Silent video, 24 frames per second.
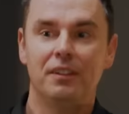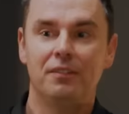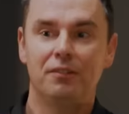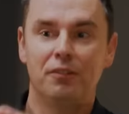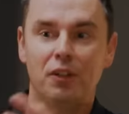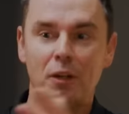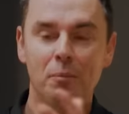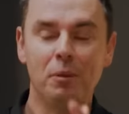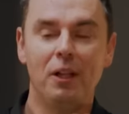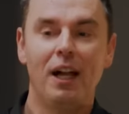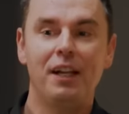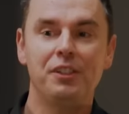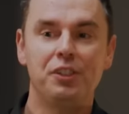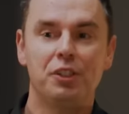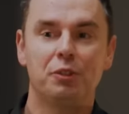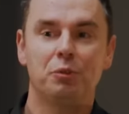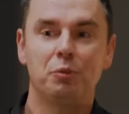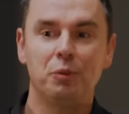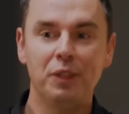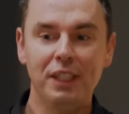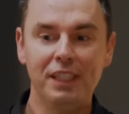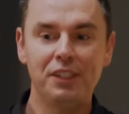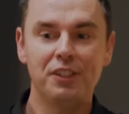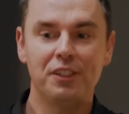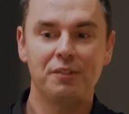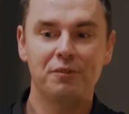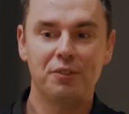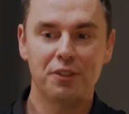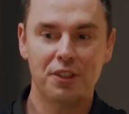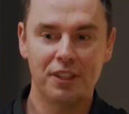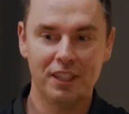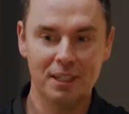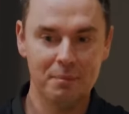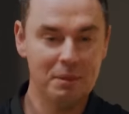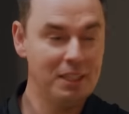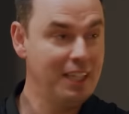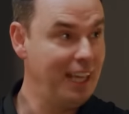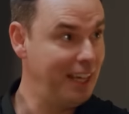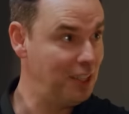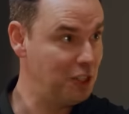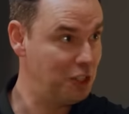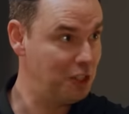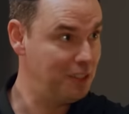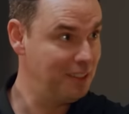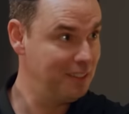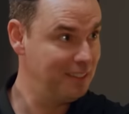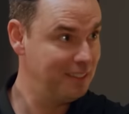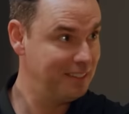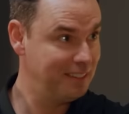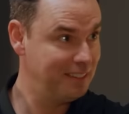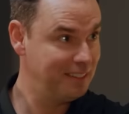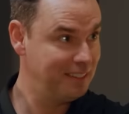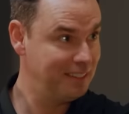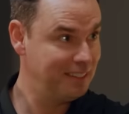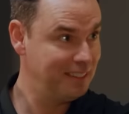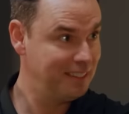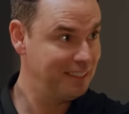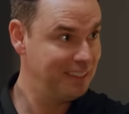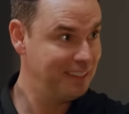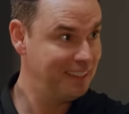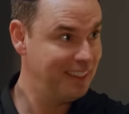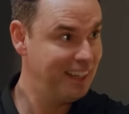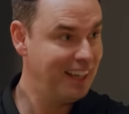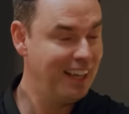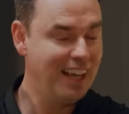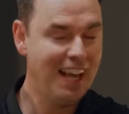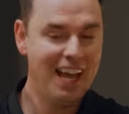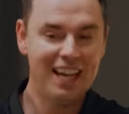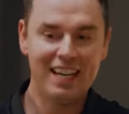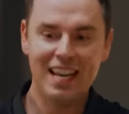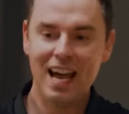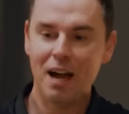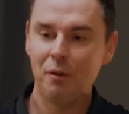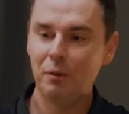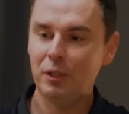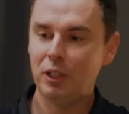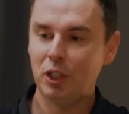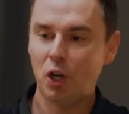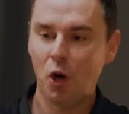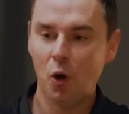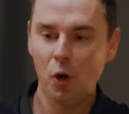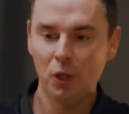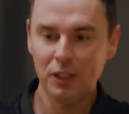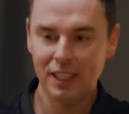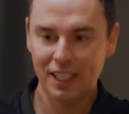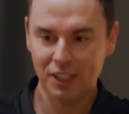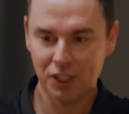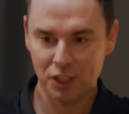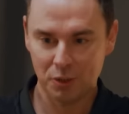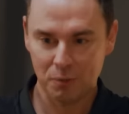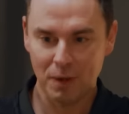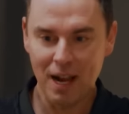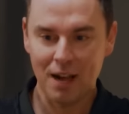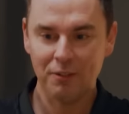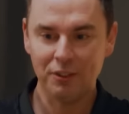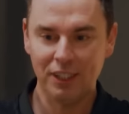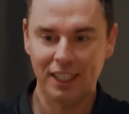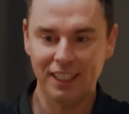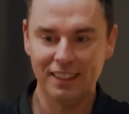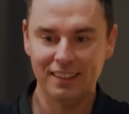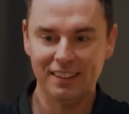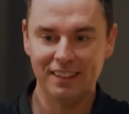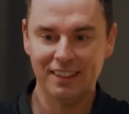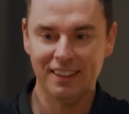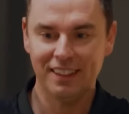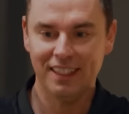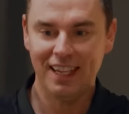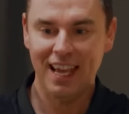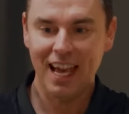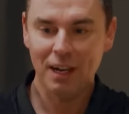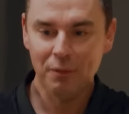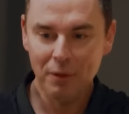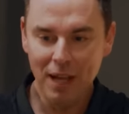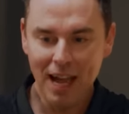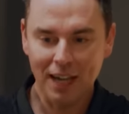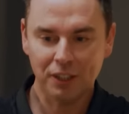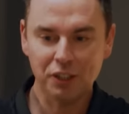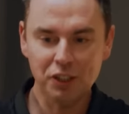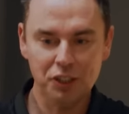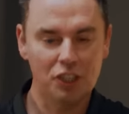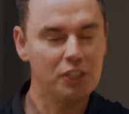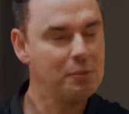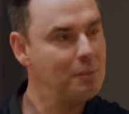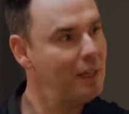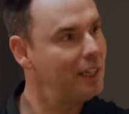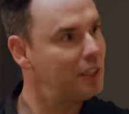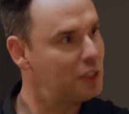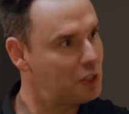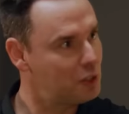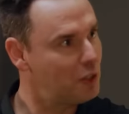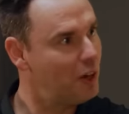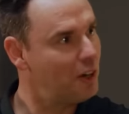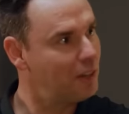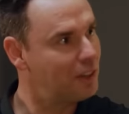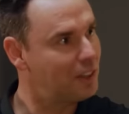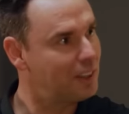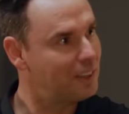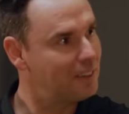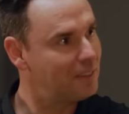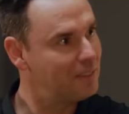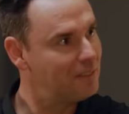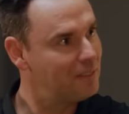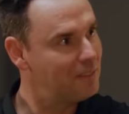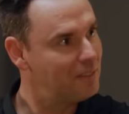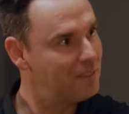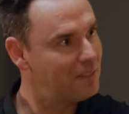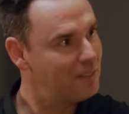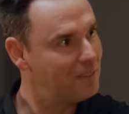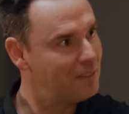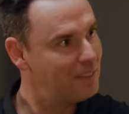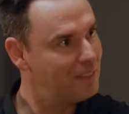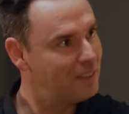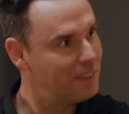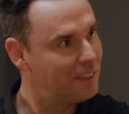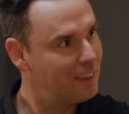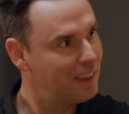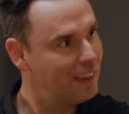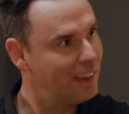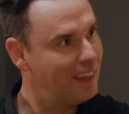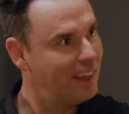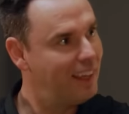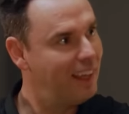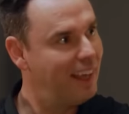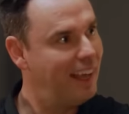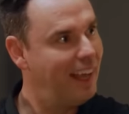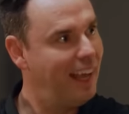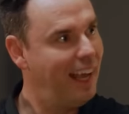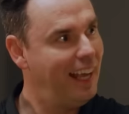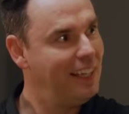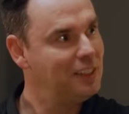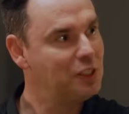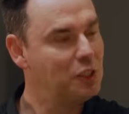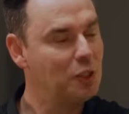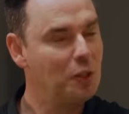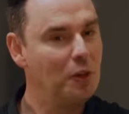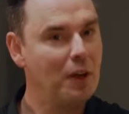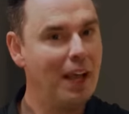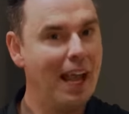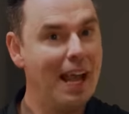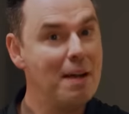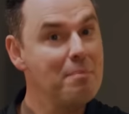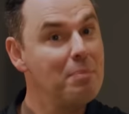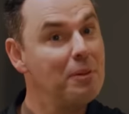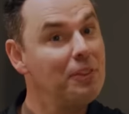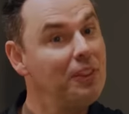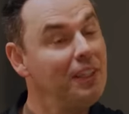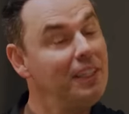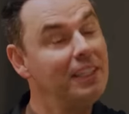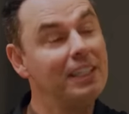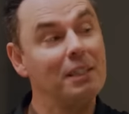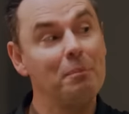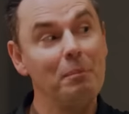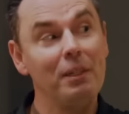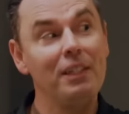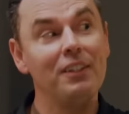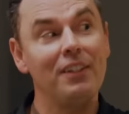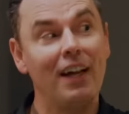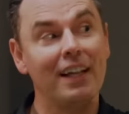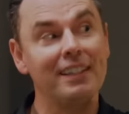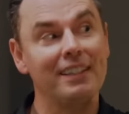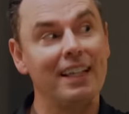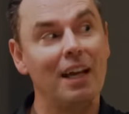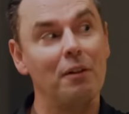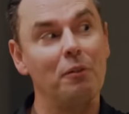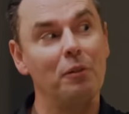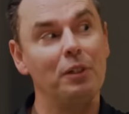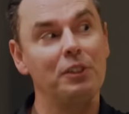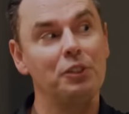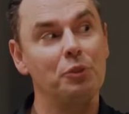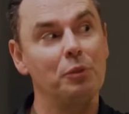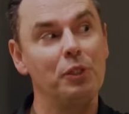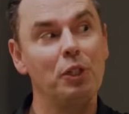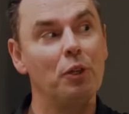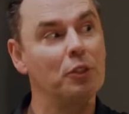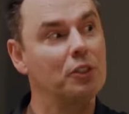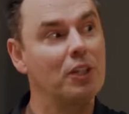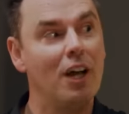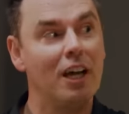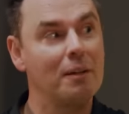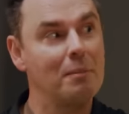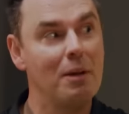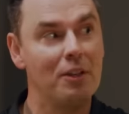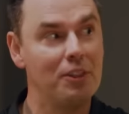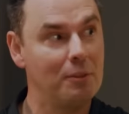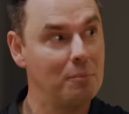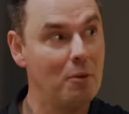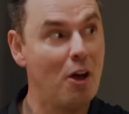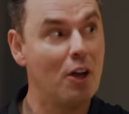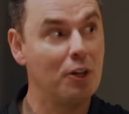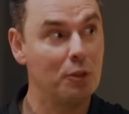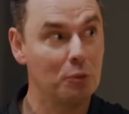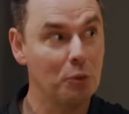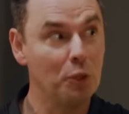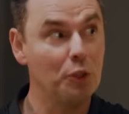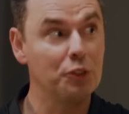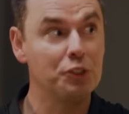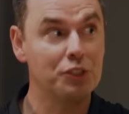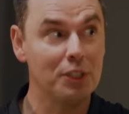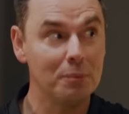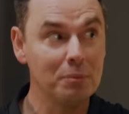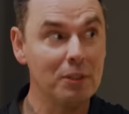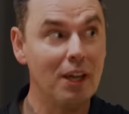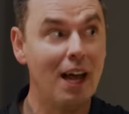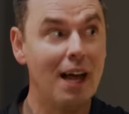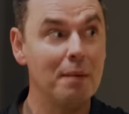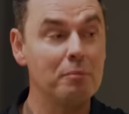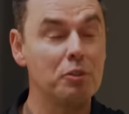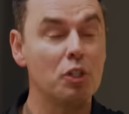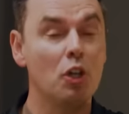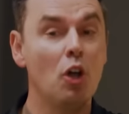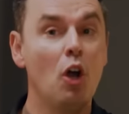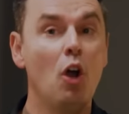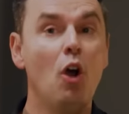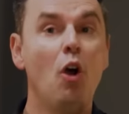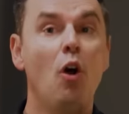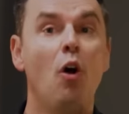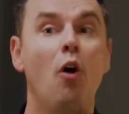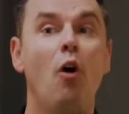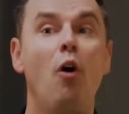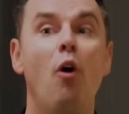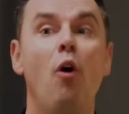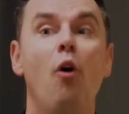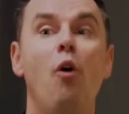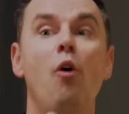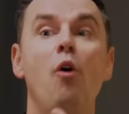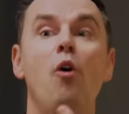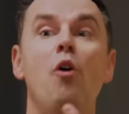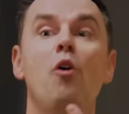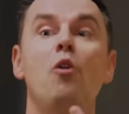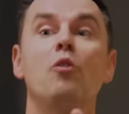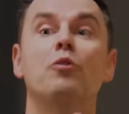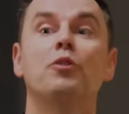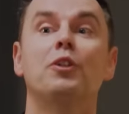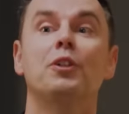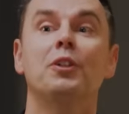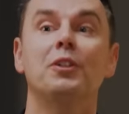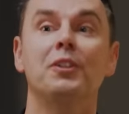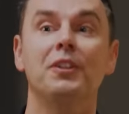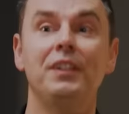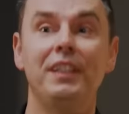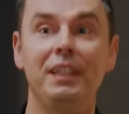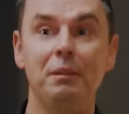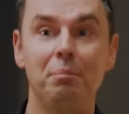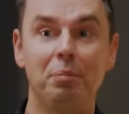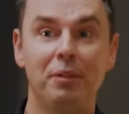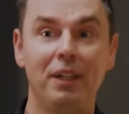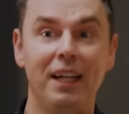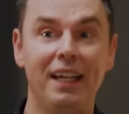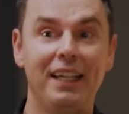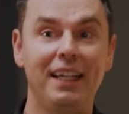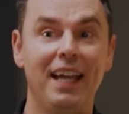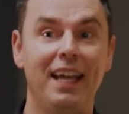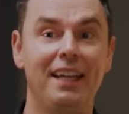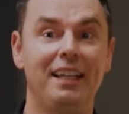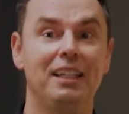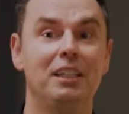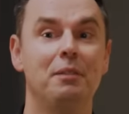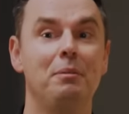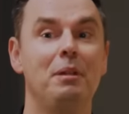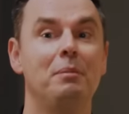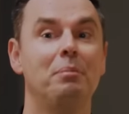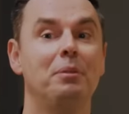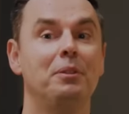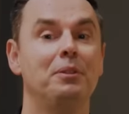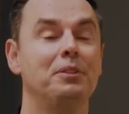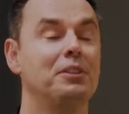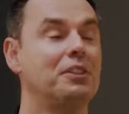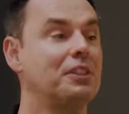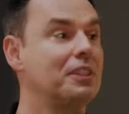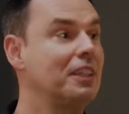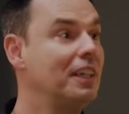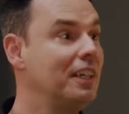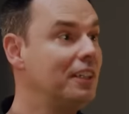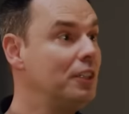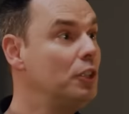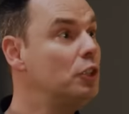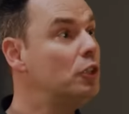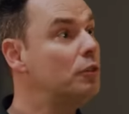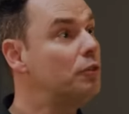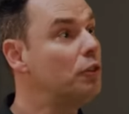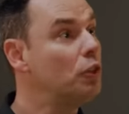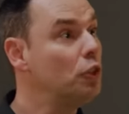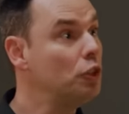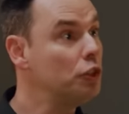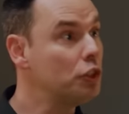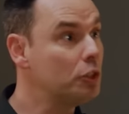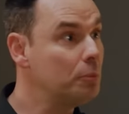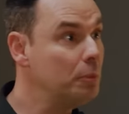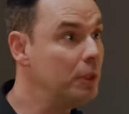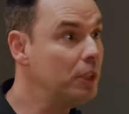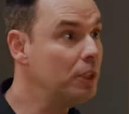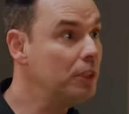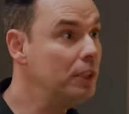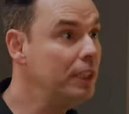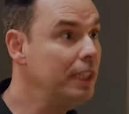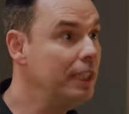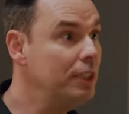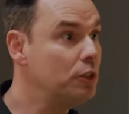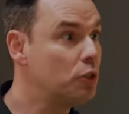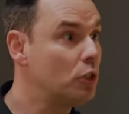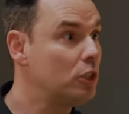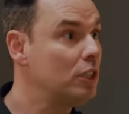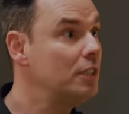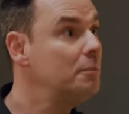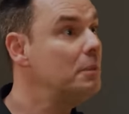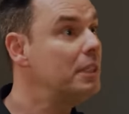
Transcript: verbalized the reason for the limitation, and now we coalesce around it, and we actually just made it stronger. And so empathy can be like that, which we don't talk about in the modern world. Sometimes overly placating to people's you know vulnerabilities or